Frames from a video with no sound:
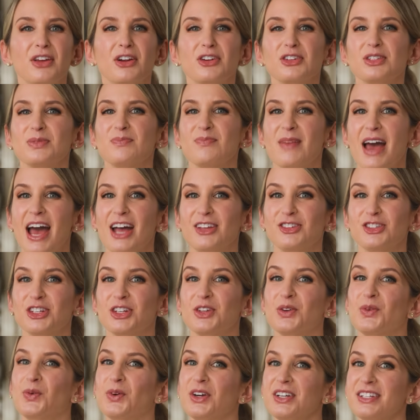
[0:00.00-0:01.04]
There's
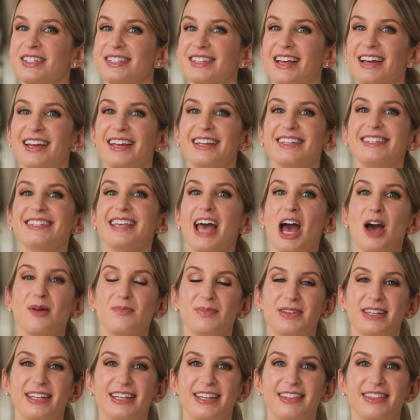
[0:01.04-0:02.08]
magic or science
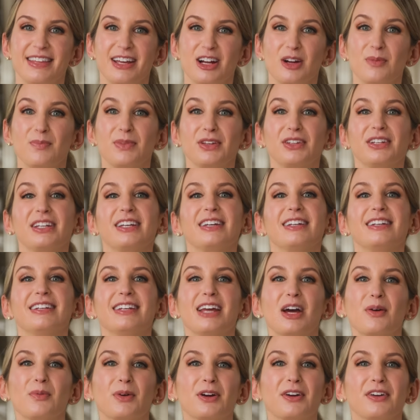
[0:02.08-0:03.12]
happening in there, building a
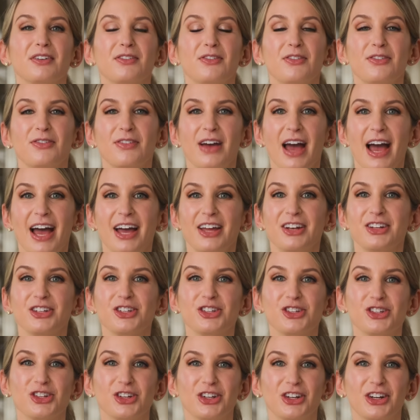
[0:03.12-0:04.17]
network of fat,
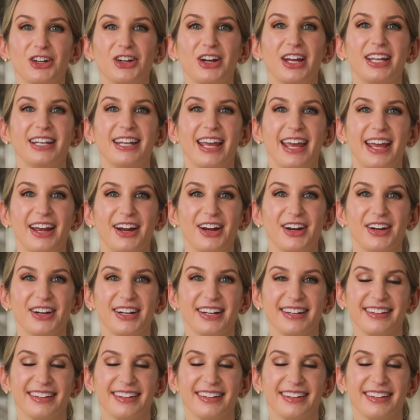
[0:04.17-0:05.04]
sugar, and air.